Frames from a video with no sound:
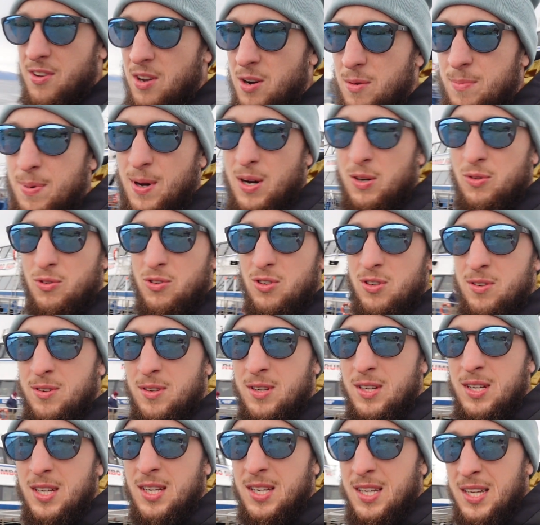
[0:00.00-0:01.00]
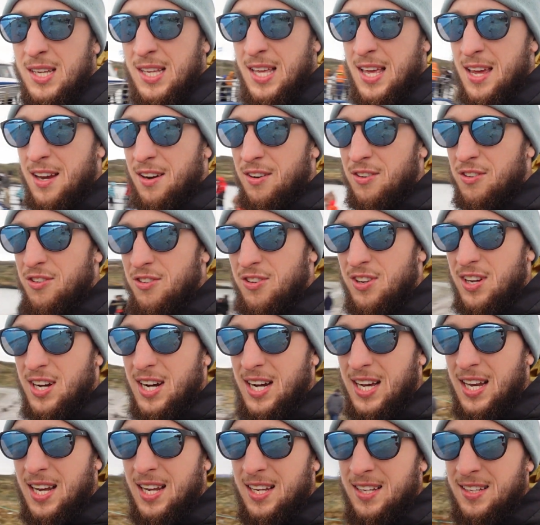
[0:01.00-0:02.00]
our boat. Here's the
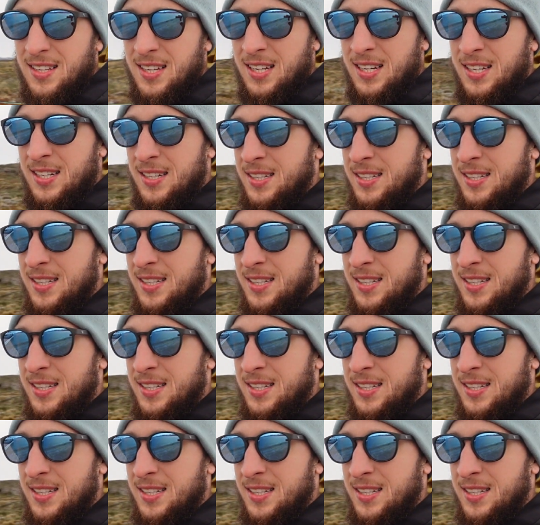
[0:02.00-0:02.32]
island.